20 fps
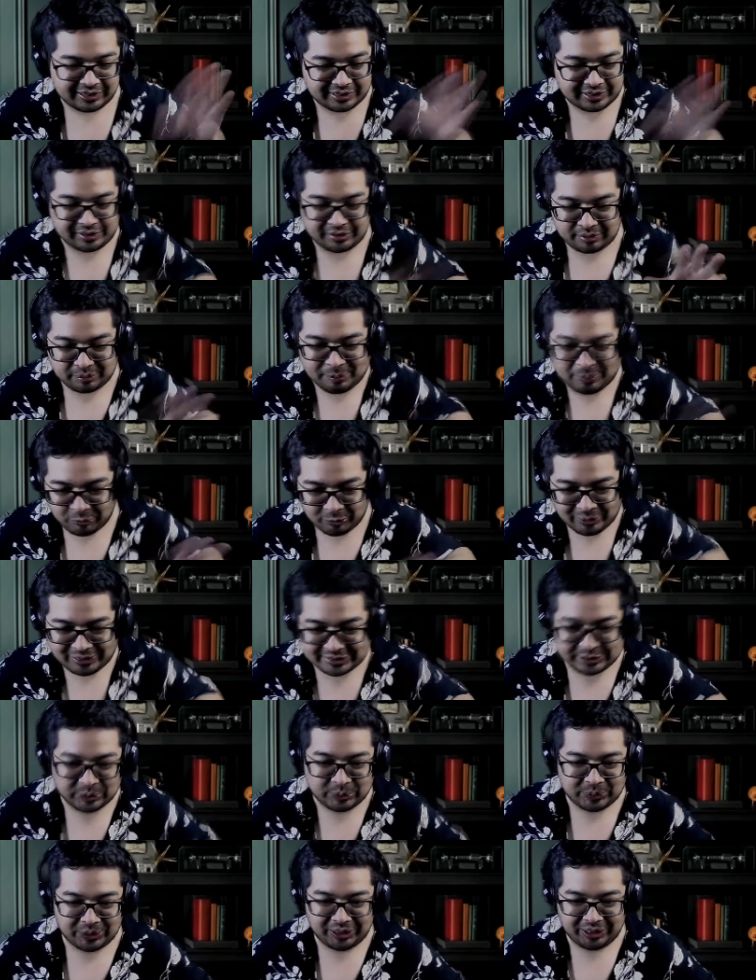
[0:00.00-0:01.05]
he's been
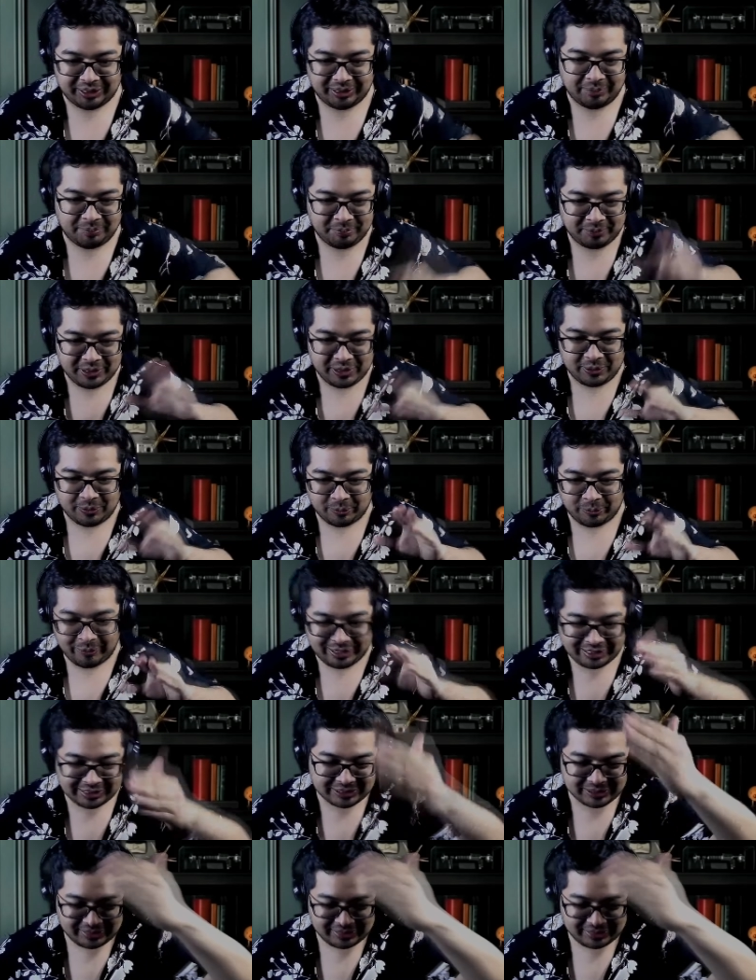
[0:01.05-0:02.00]
way too calm, way